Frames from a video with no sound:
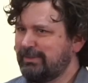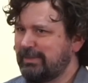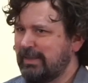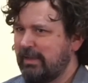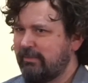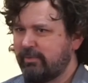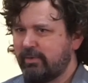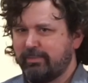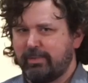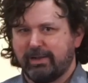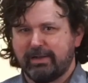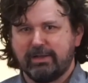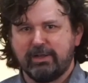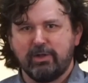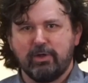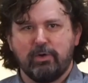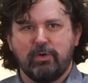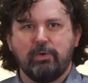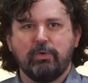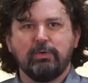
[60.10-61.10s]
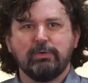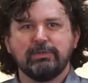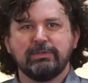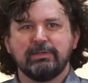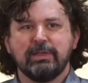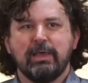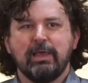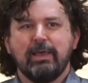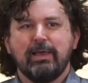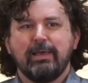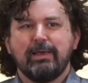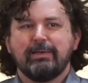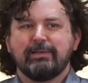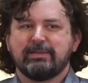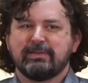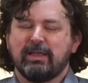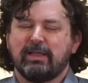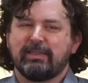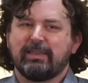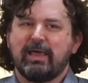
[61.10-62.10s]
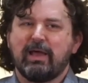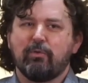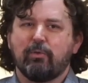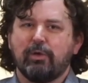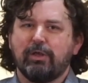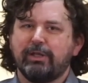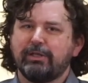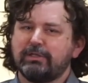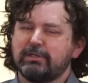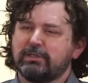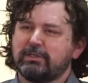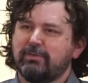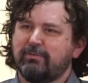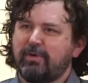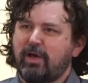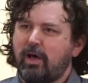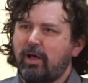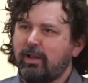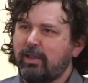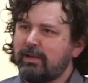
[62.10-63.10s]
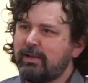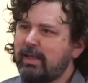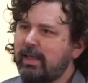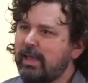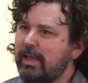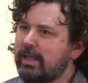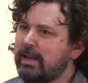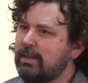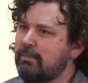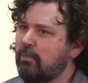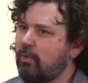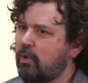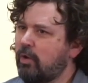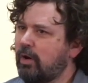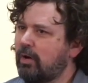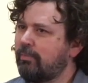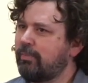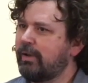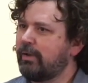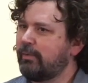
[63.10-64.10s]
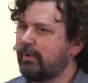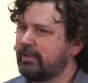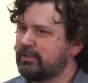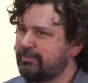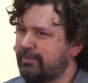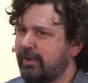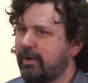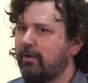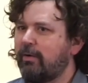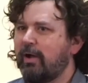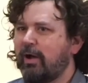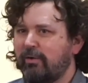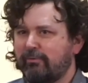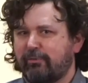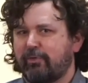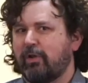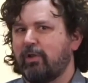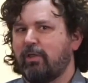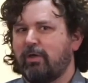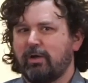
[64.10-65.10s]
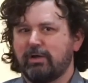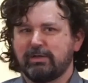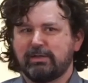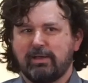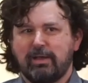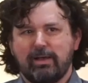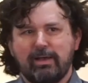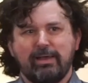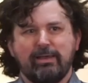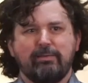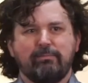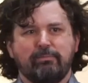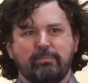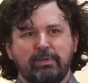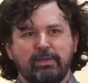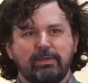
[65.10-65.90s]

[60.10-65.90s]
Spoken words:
everybody knows. It's not that religious of a holiday anymore, but it's been around for a long time.